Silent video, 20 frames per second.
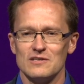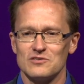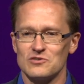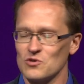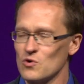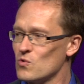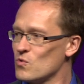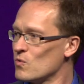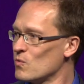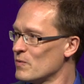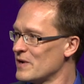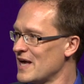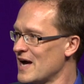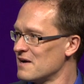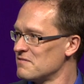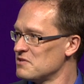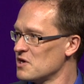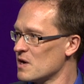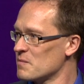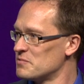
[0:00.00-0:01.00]
So we
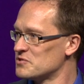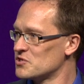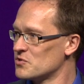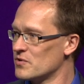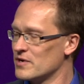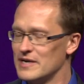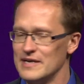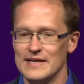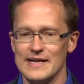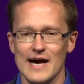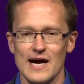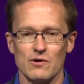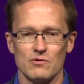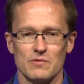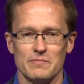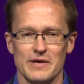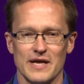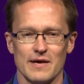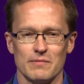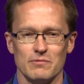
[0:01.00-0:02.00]
have the opportunity now
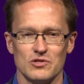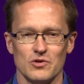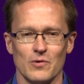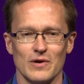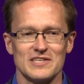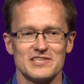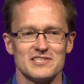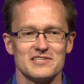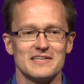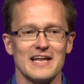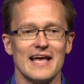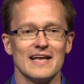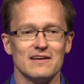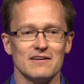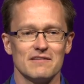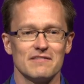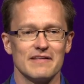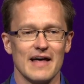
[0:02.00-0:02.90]
to be able to extend